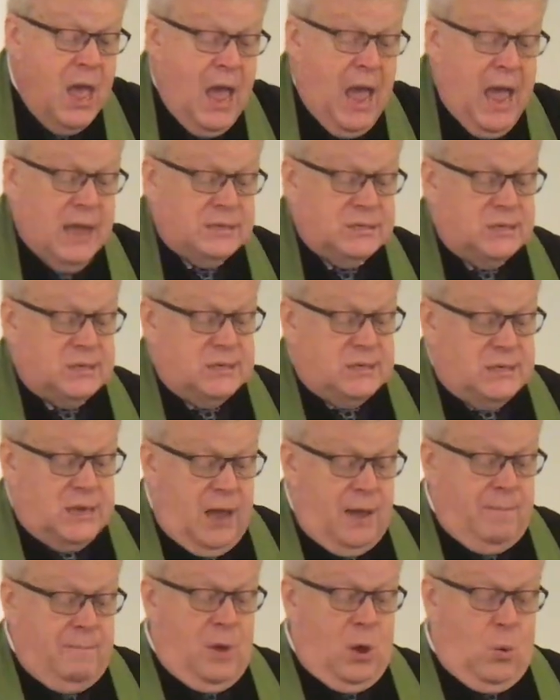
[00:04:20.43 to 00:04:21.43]
and
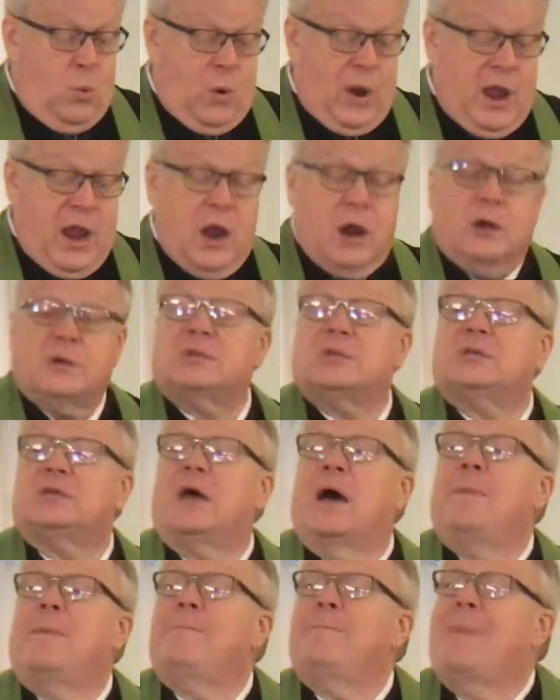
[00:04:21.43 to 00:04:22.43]
somewhere
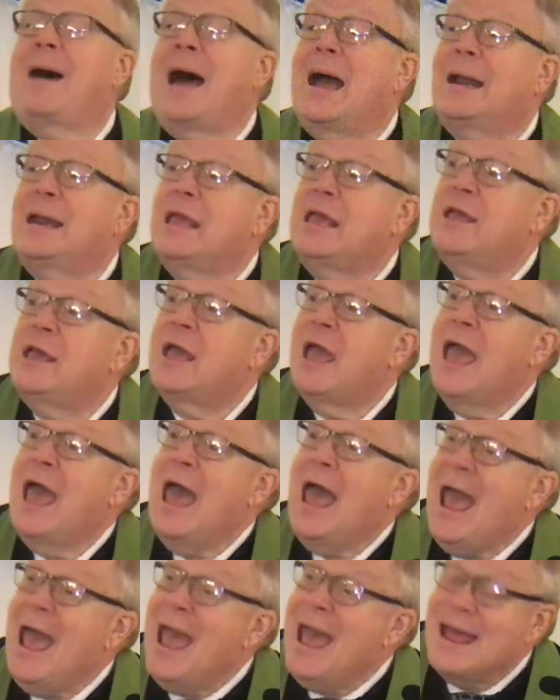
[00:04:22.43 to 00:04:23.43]
somebody
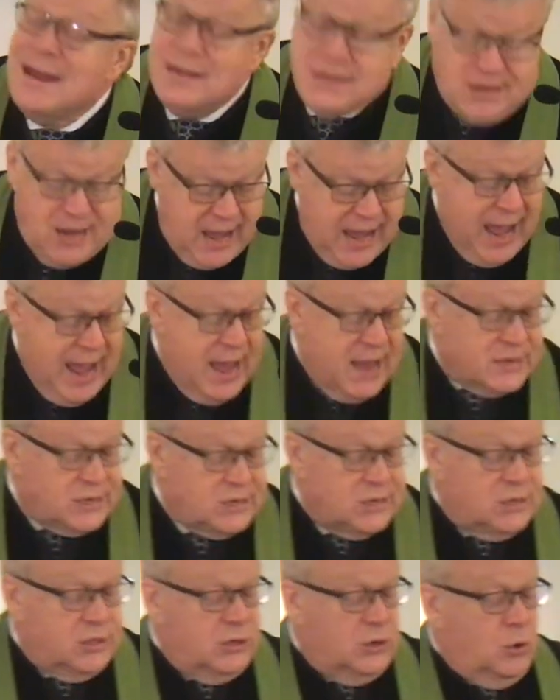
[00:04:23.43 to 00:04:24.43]
had to
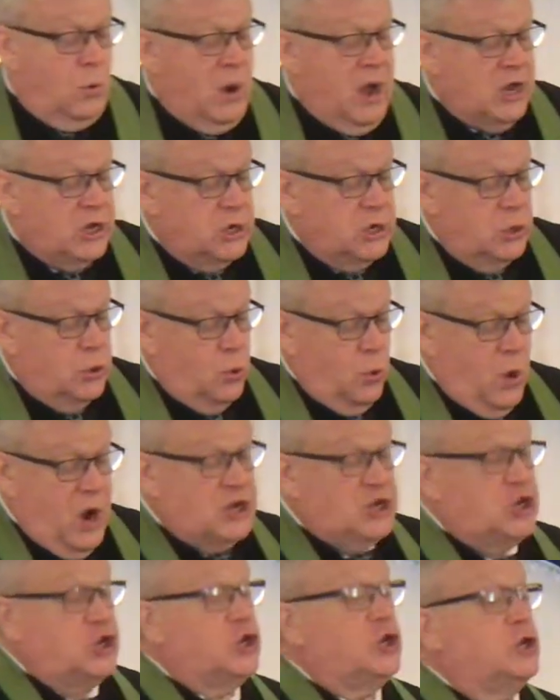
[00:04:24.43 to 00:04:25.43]
ask the
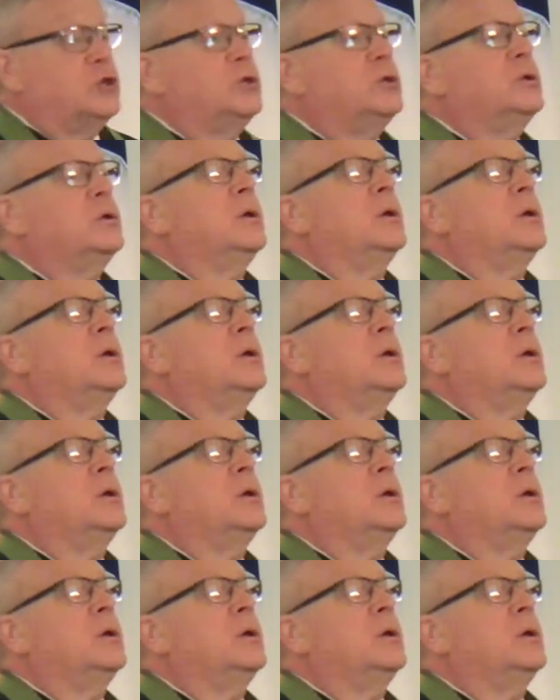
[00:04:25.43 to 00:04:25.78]
question